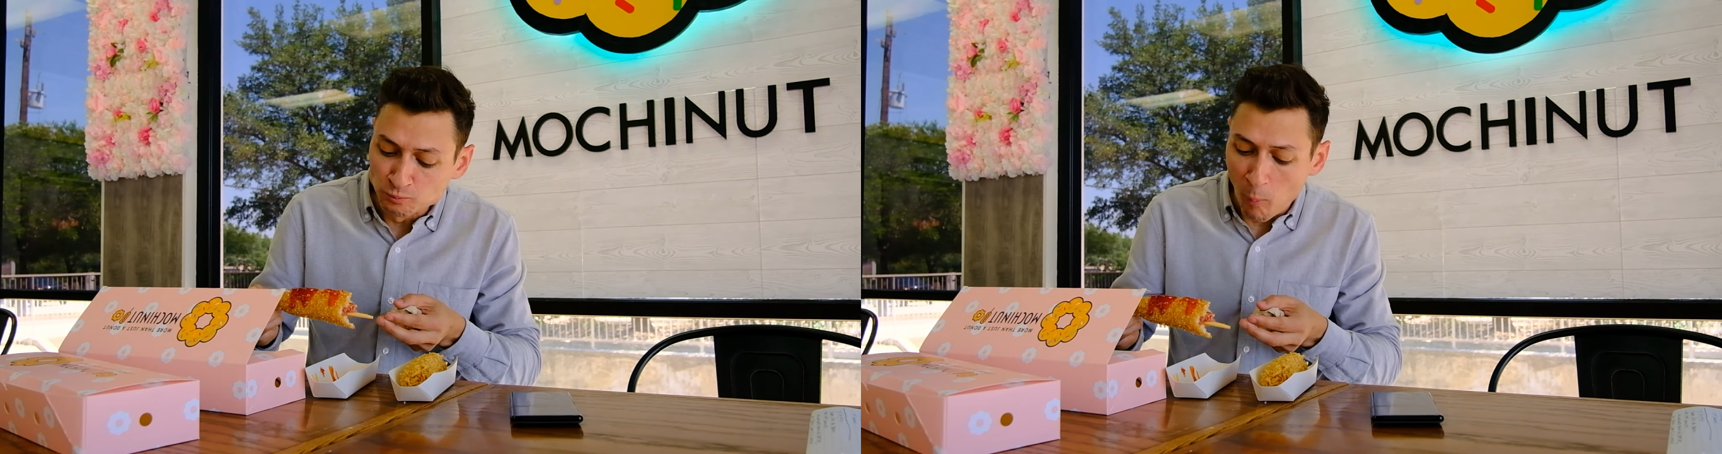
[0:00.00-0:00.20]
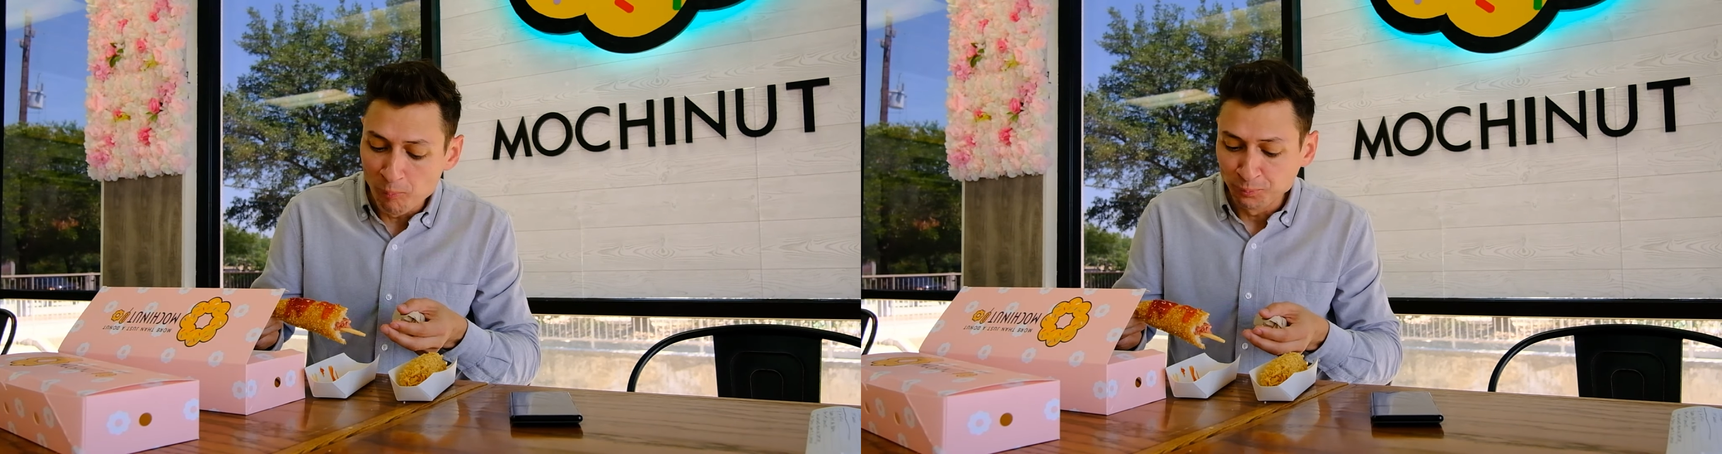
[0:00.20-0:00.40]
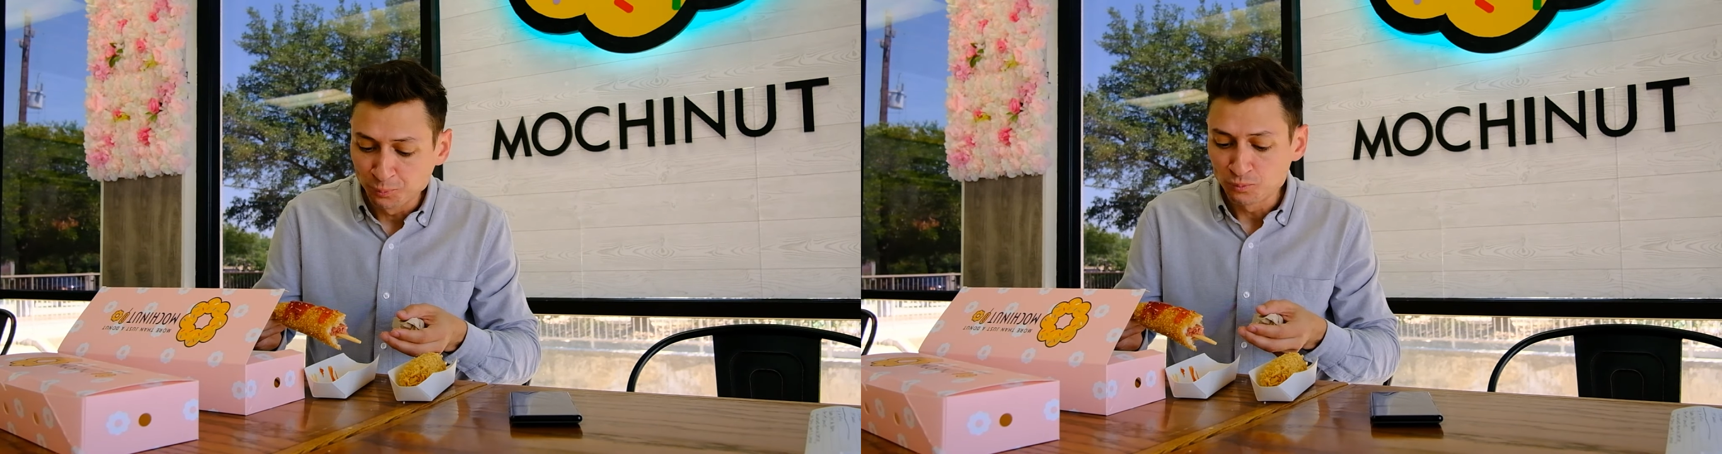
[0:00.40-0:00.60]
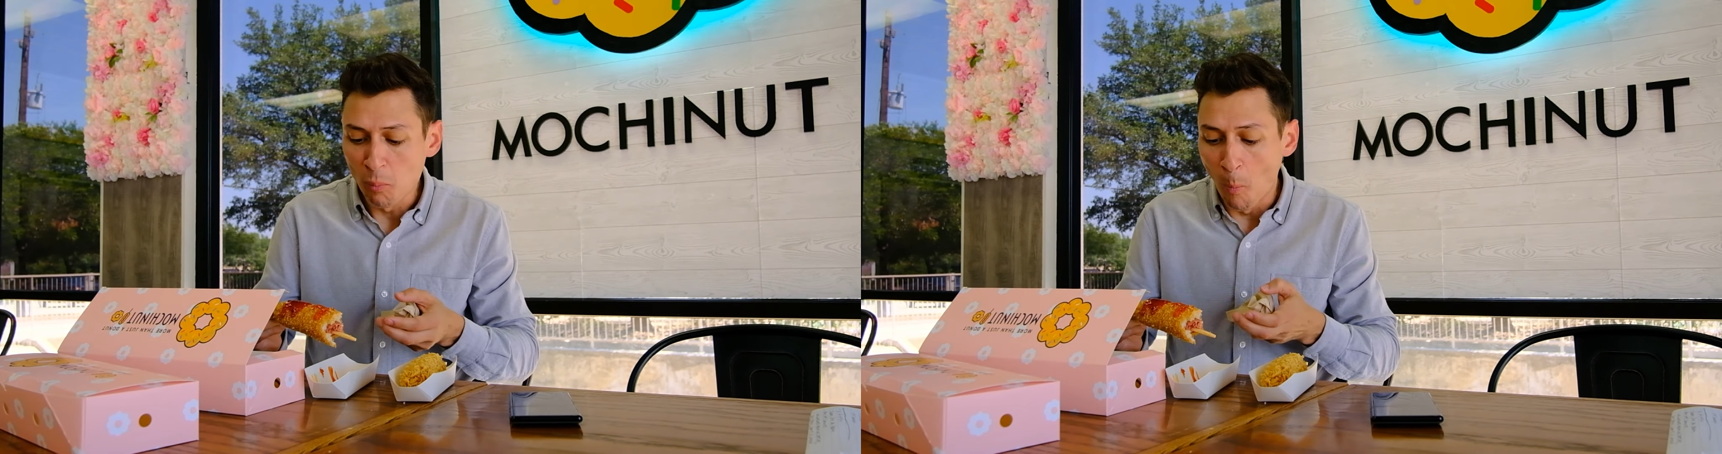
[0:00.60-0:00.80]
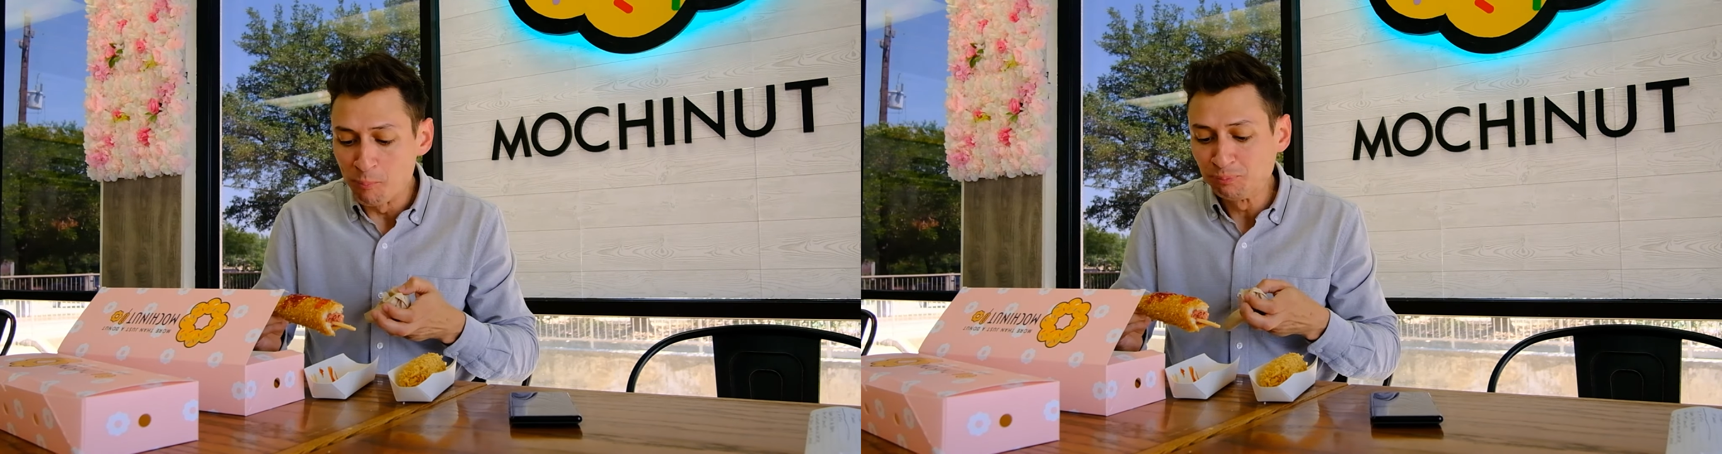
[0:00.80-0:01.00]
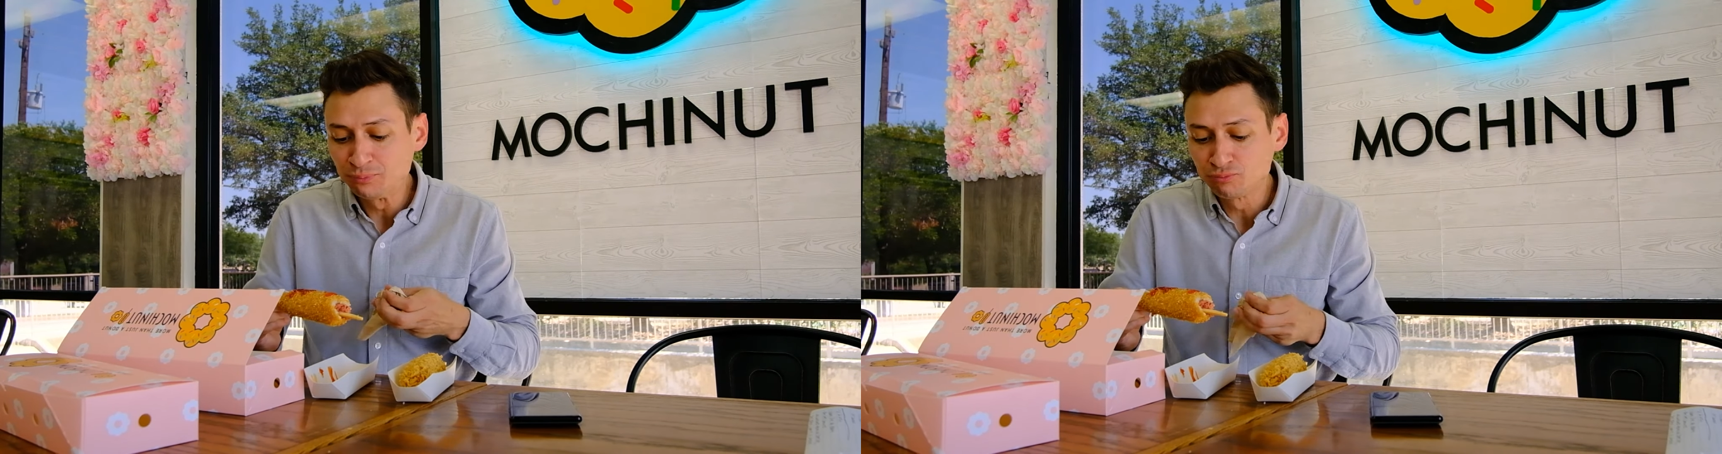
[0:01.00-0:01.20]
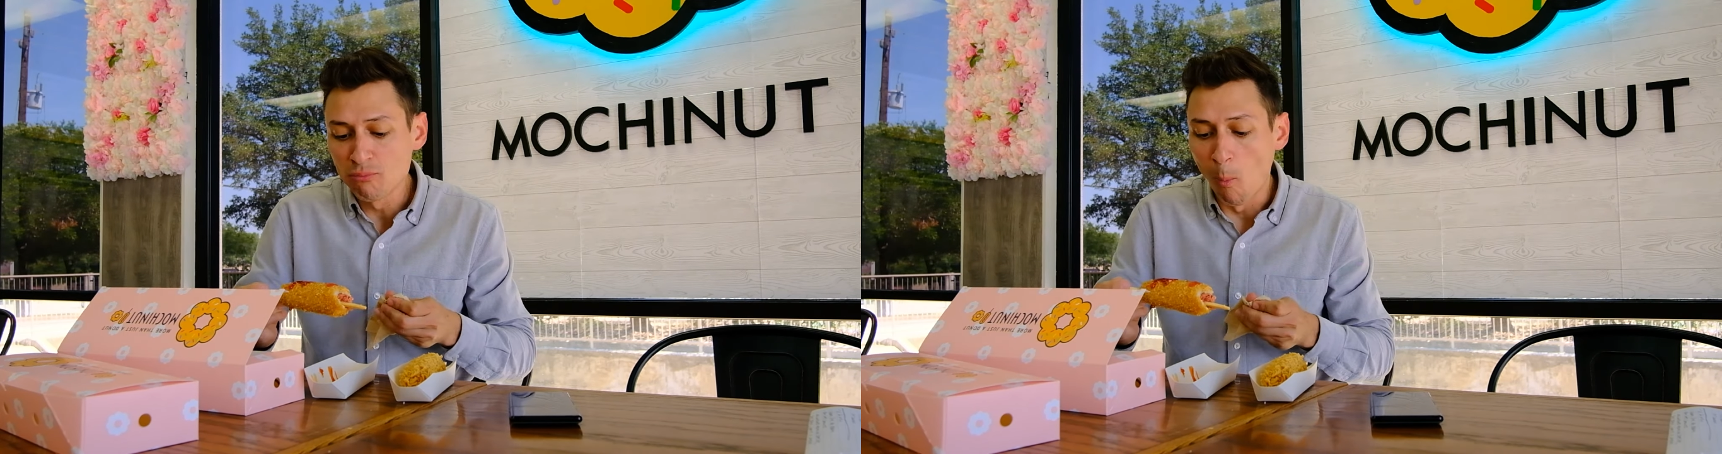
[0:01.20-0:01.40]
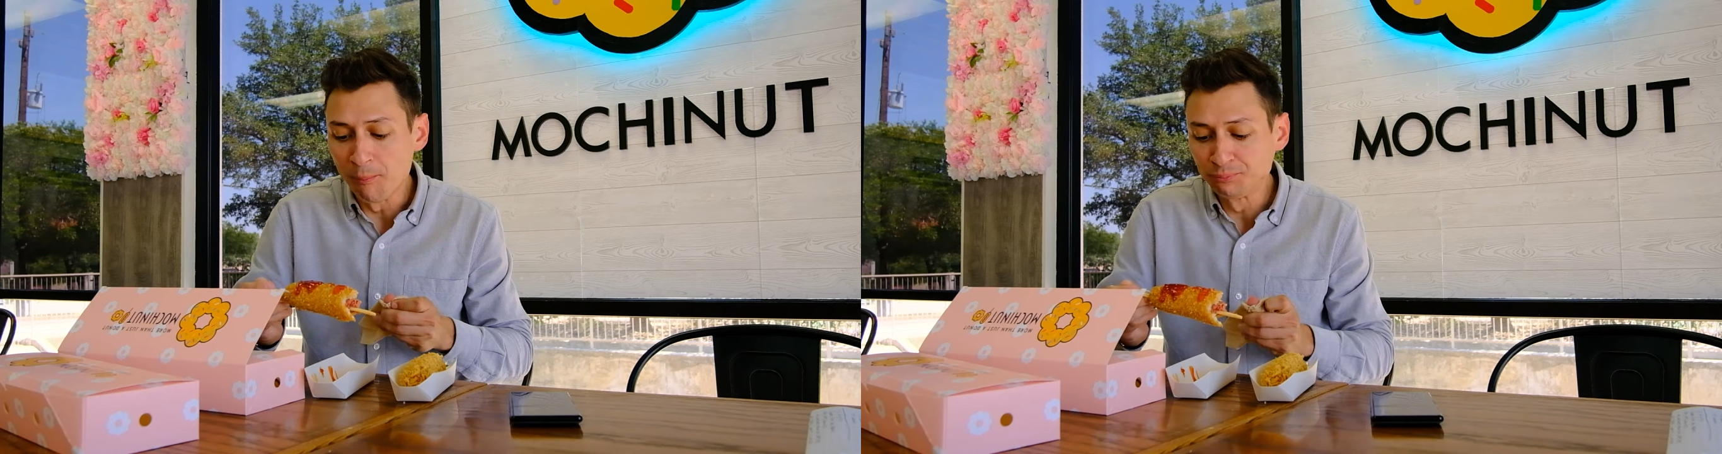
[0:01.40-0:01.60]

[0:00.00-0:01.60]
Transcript: they use with their donuts